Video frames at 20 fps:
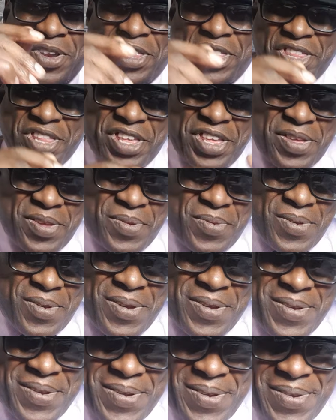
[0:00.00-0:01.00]
of the
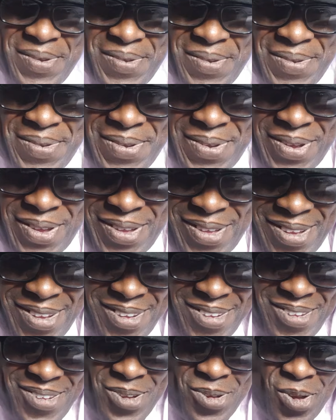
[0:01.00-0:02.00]

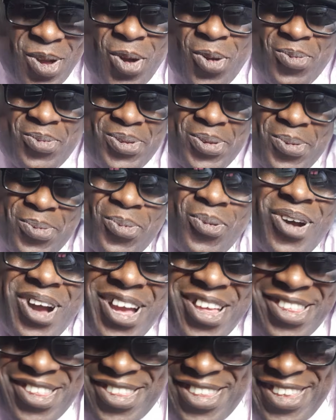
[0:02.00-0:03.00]
older,
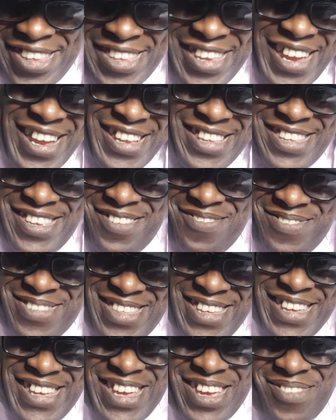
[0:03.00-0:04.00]
wiser detectives,
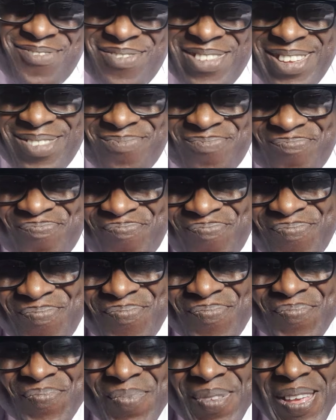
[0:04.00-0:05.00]
you get me?
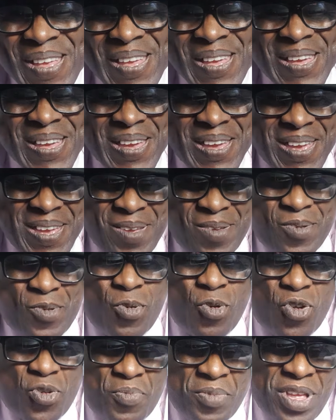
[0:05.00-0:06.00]
He
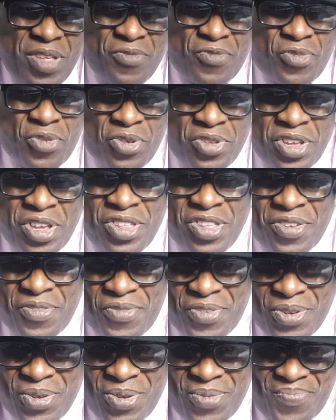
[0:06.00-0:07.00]
called me in for an
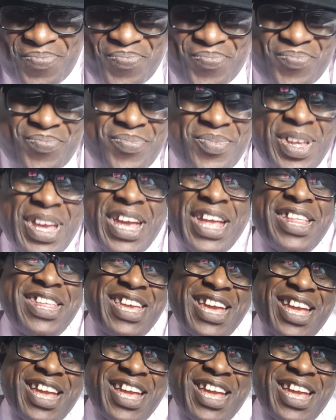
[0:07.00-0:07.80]
interview, and he